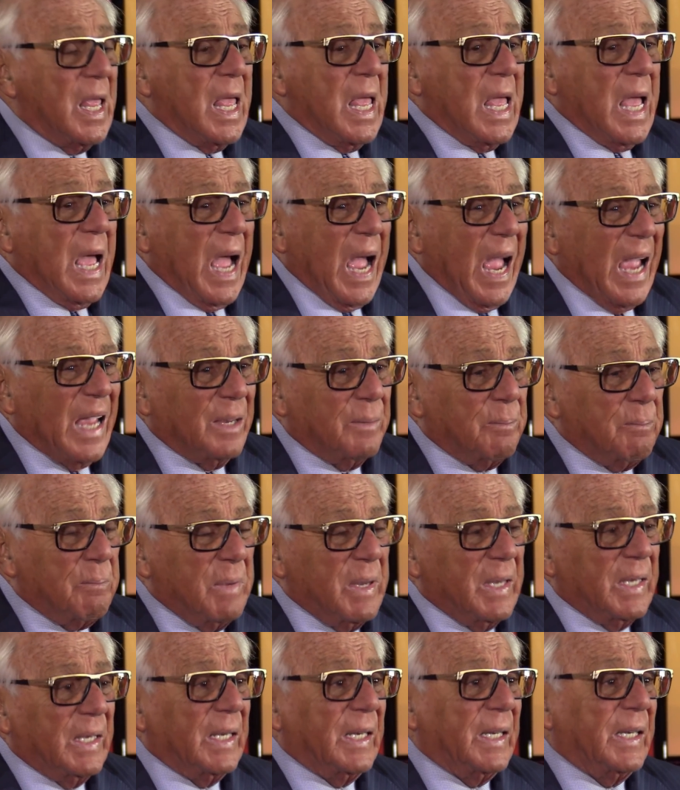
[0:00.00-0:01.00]
I
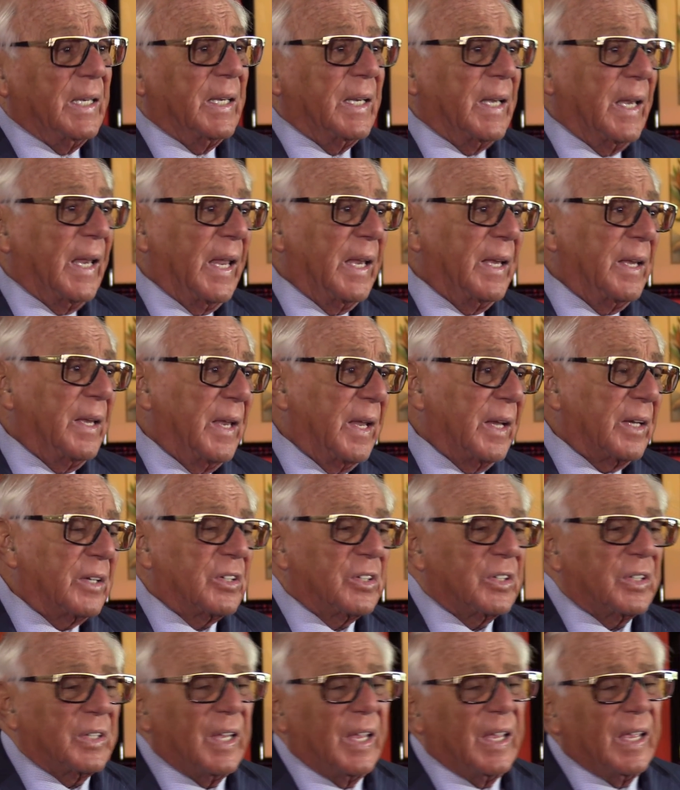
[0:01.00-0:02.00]
immediately, that next
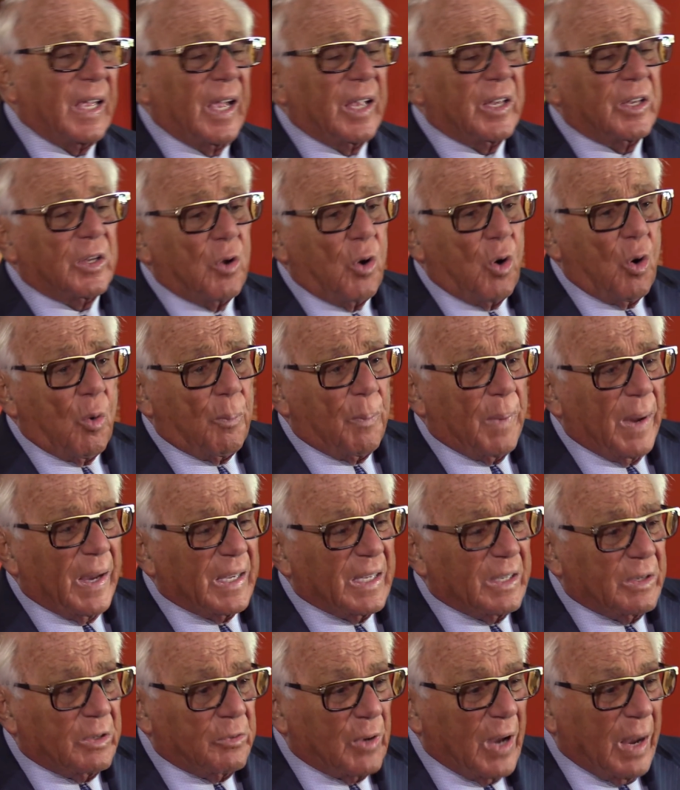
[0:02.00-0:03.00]
day, I hope I
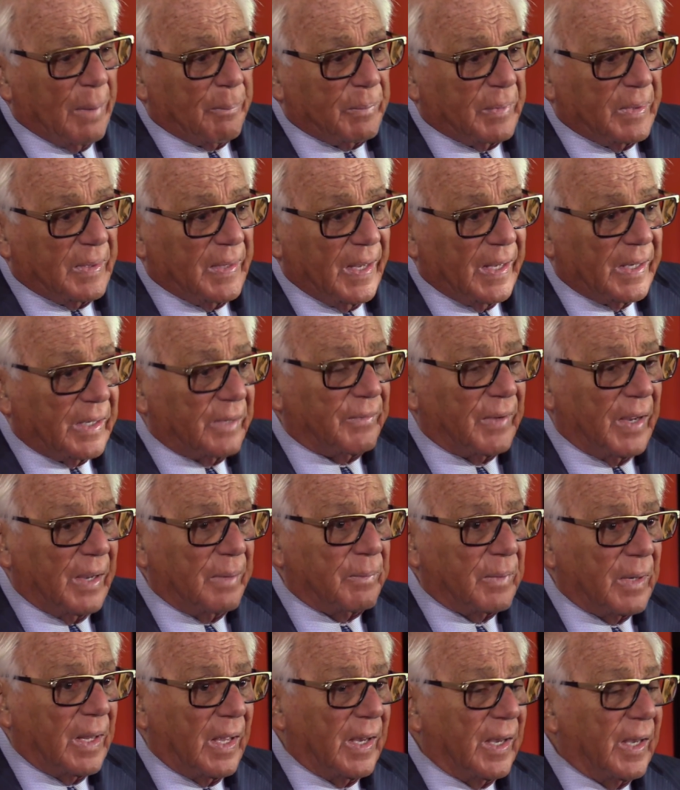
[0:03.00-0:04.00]
dropped dead if
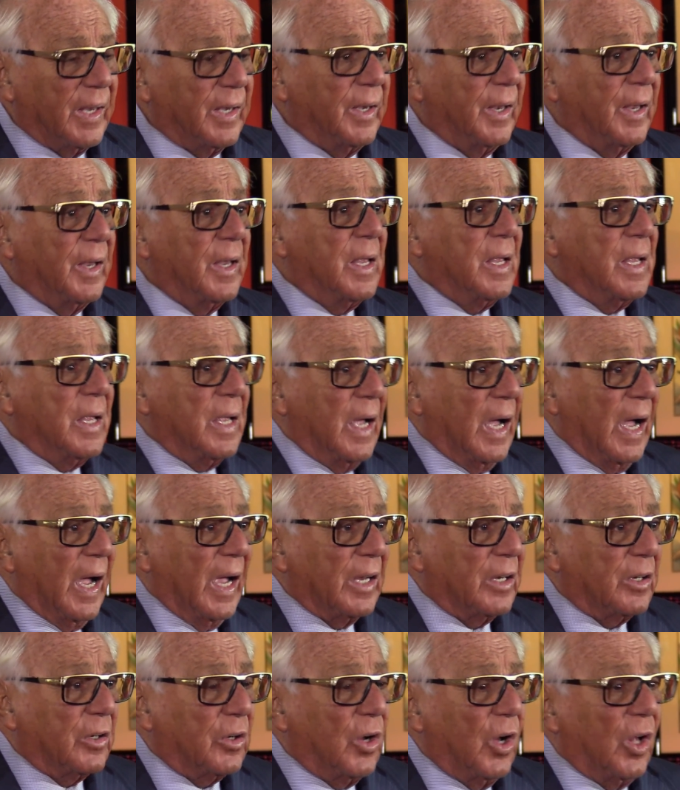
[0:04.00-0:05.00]
I'm lying,
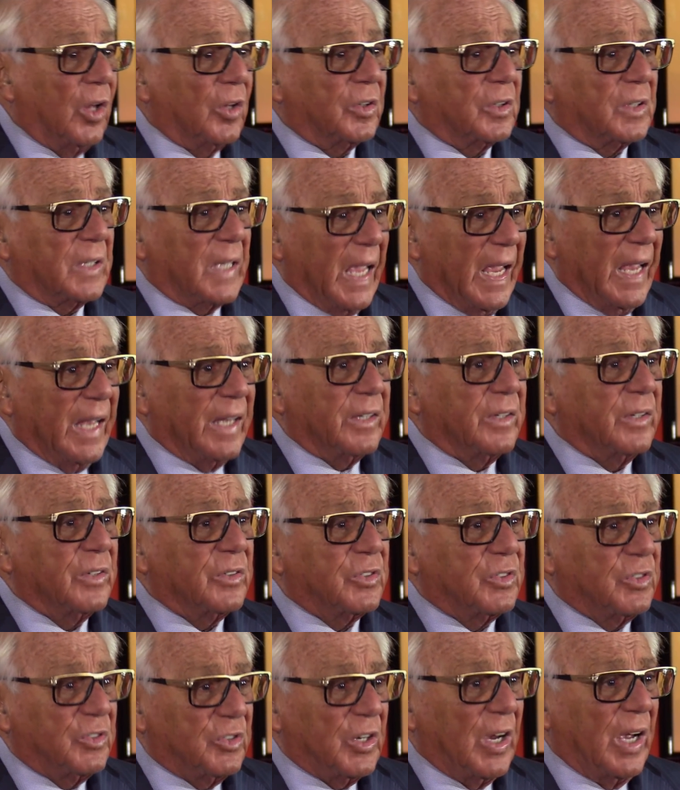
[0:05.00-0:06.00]
I called
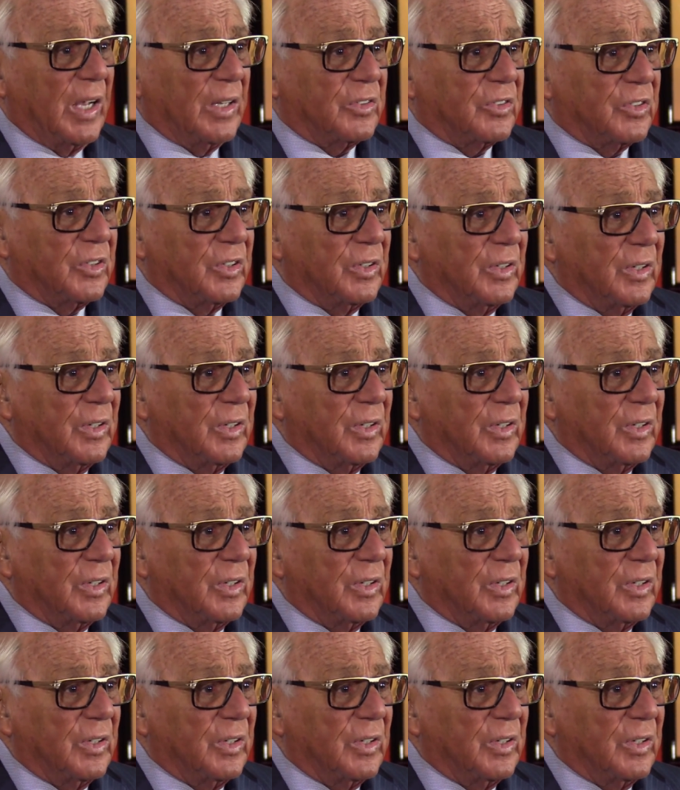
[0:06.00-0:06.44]
Candace Johnson